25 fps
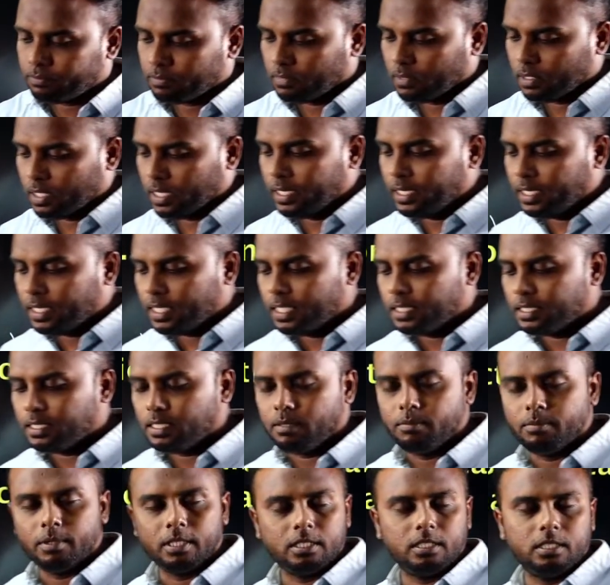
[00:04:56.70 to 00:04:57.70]
in
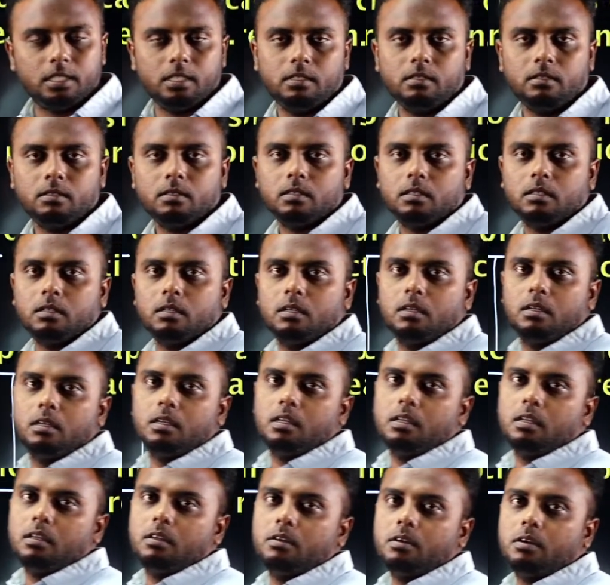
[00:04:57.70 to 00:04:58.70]
DC machine,
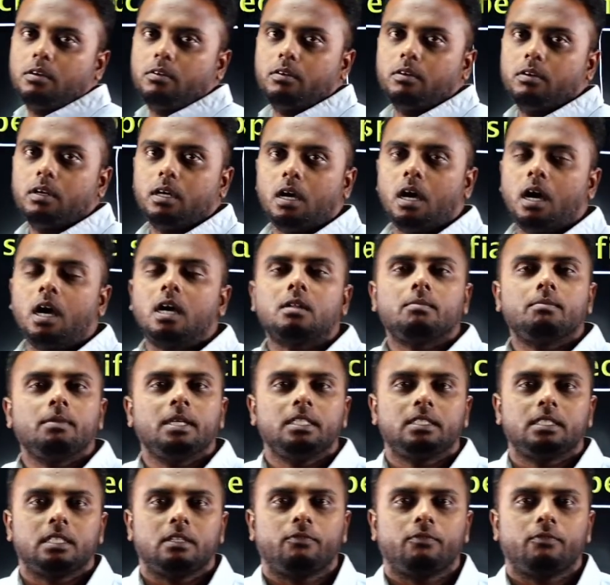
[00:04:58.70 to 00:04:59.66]
armature